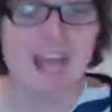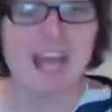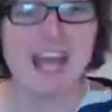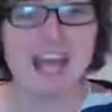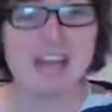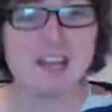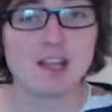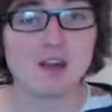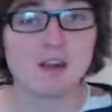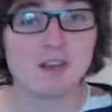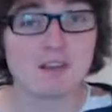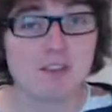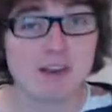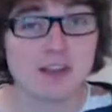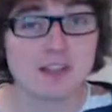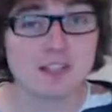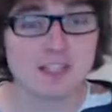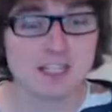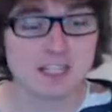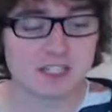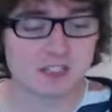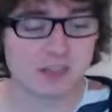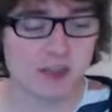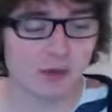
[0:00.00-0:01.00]
In our
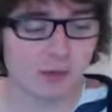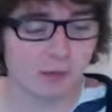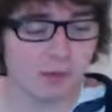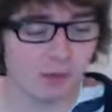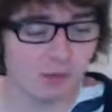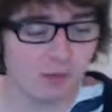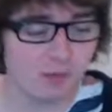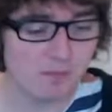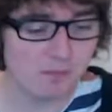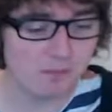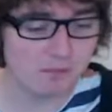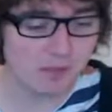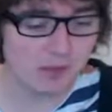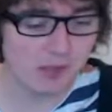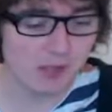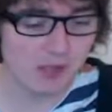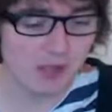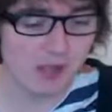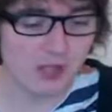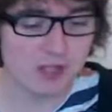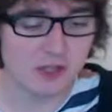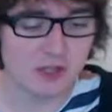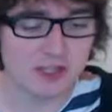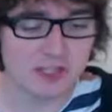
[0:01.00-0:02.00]
first example,
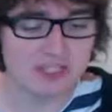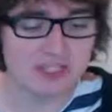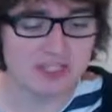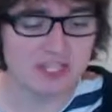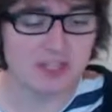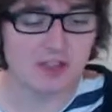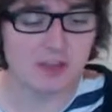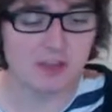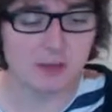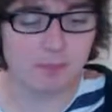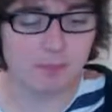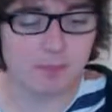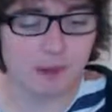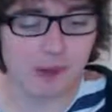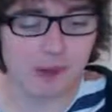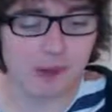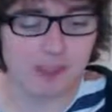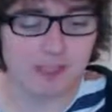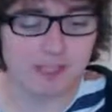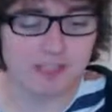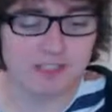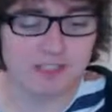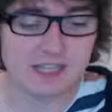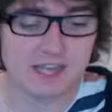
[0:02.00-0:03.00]
you can see that the
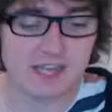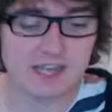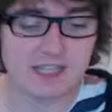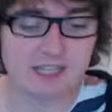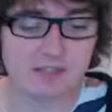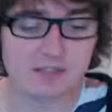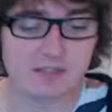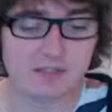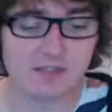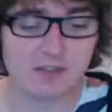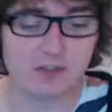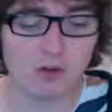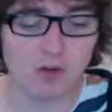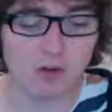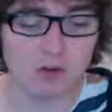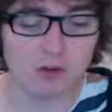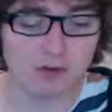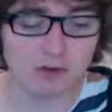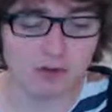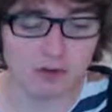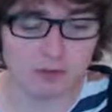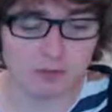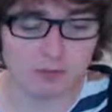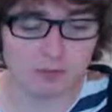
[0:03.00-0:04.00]
bar contains 4
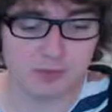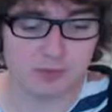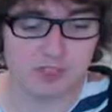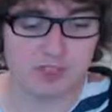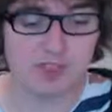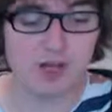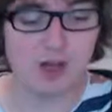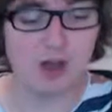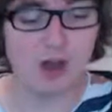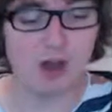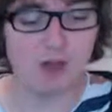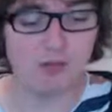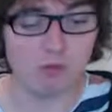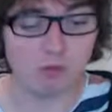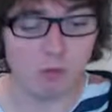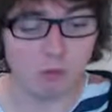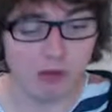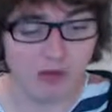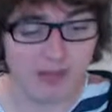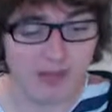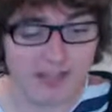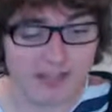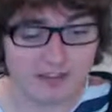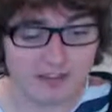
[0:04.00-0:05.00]
groups of
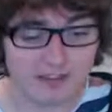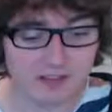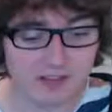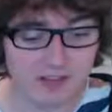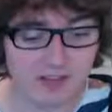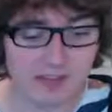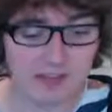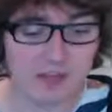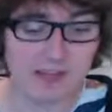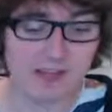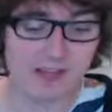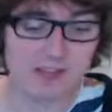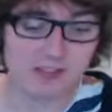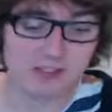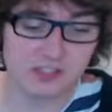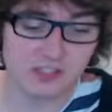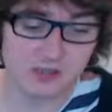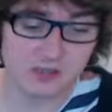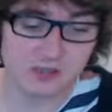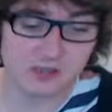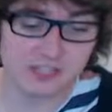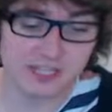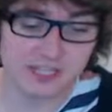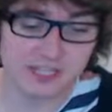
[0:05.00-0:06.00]
1 8th note and
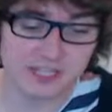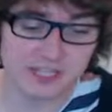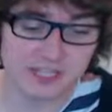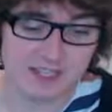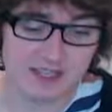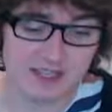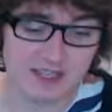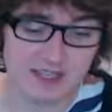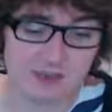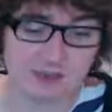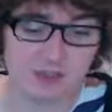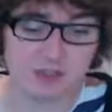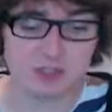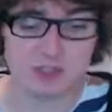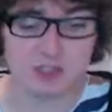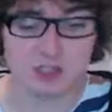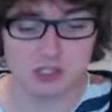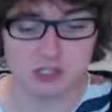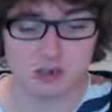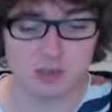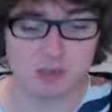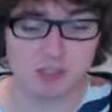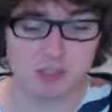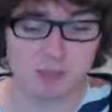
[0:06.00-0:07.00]
2 16th notes
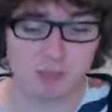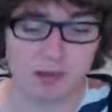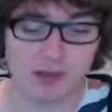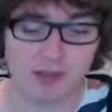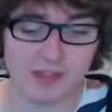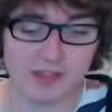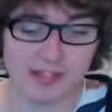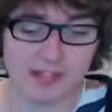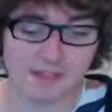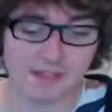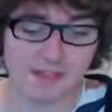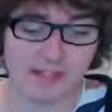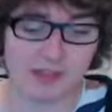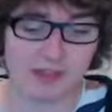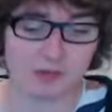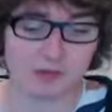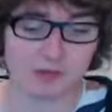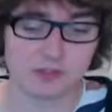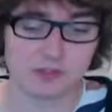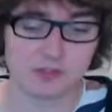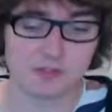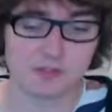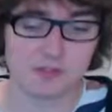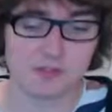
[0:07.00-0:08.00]
joined by their
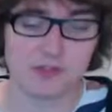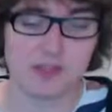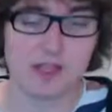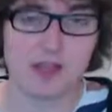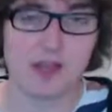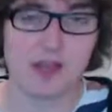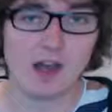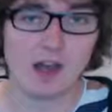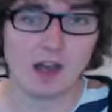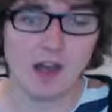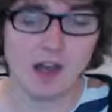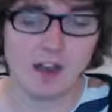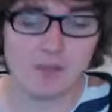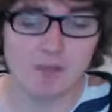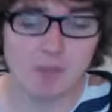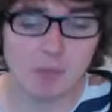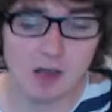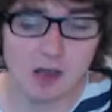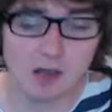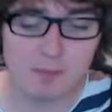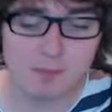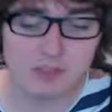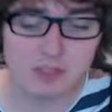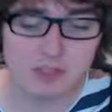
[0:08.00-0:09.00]
tails. I've
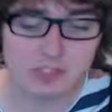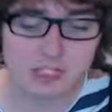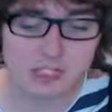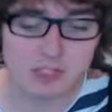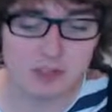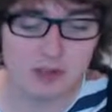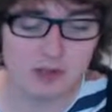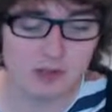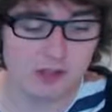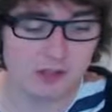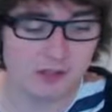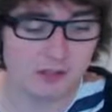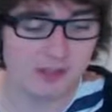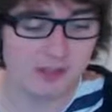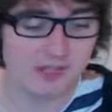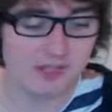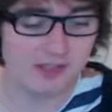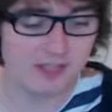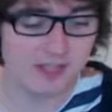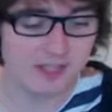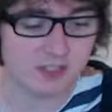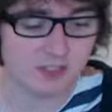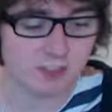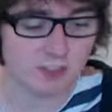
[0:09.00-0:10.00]
purposely joined them
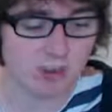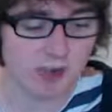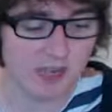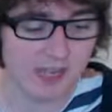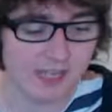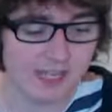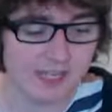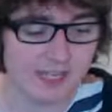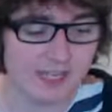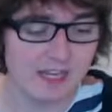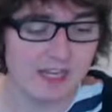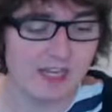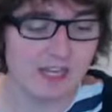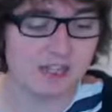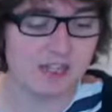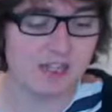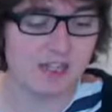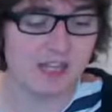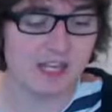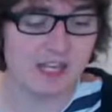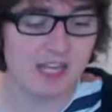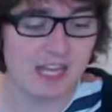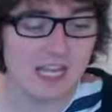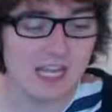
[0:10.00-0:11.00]
in this way so
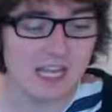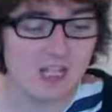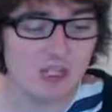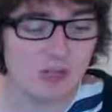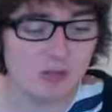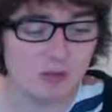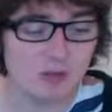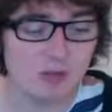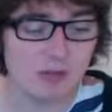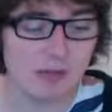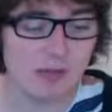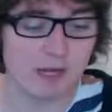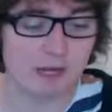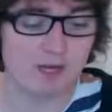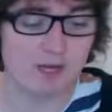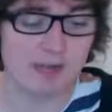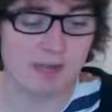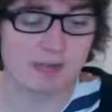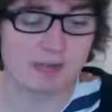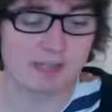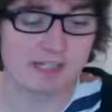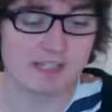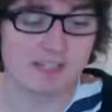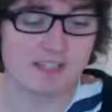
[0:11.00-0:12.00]
that each grouping
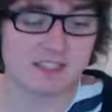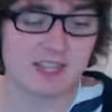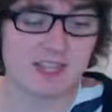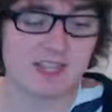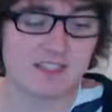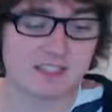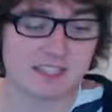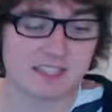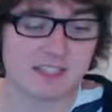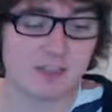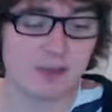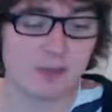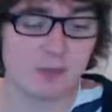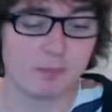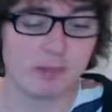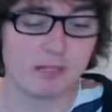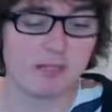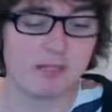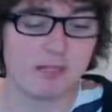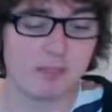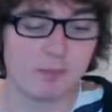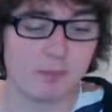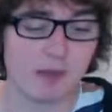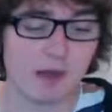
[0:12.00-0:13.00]
represents a single
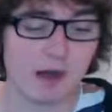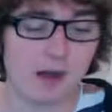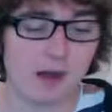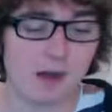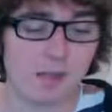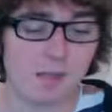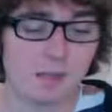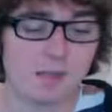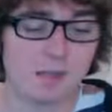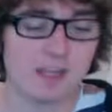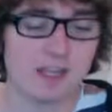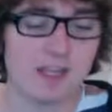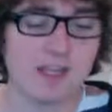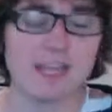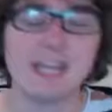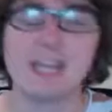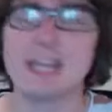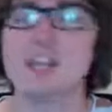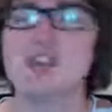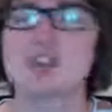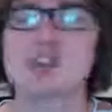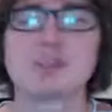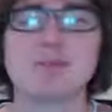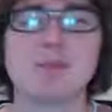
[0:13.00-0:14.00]
beat of the bar.
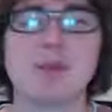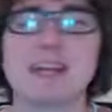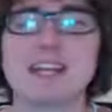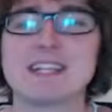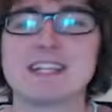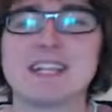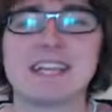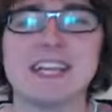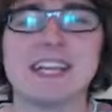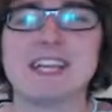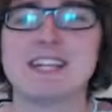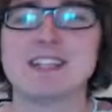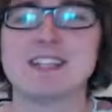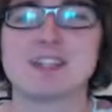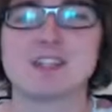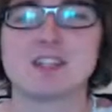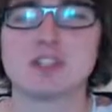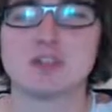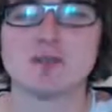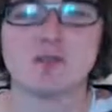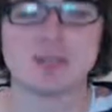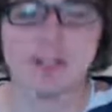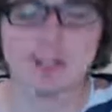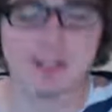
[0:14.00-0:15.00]
It just makes it easier
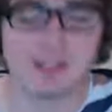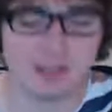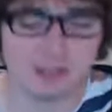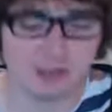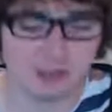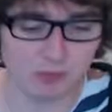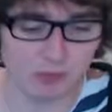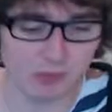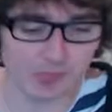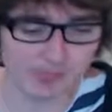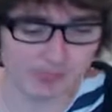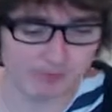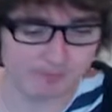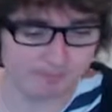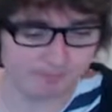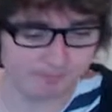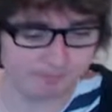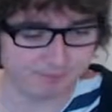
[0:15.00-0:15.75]
to read this way.